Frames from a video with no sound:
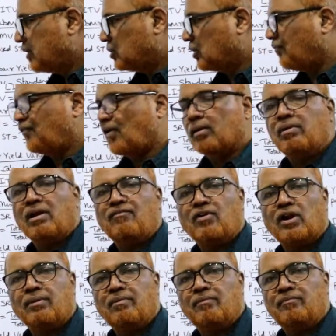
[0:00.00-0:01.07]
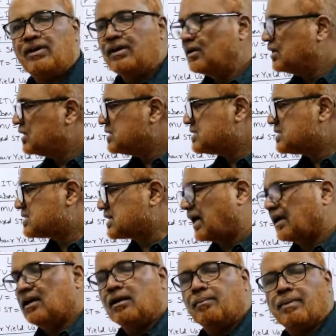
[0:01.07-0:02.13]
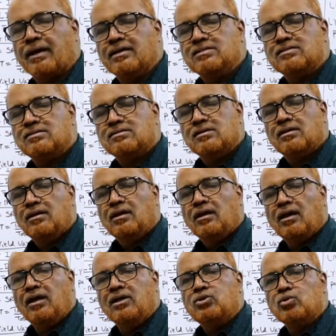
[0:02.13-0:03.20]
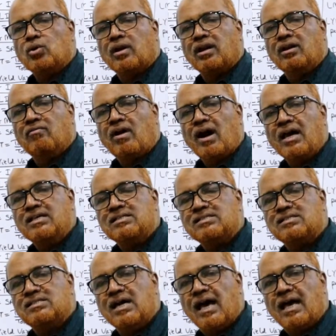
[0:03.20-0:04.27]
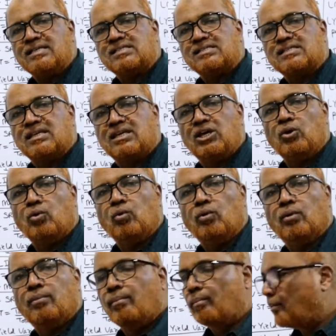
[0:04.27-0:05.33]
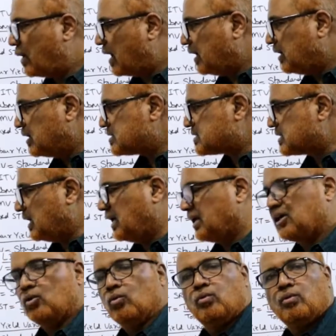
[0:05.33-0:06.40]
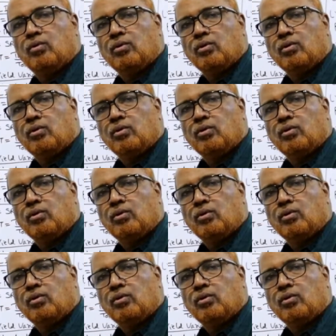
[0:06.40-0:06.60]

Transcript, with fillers: The formula for MMV, standard price into revised SQ minus AQ.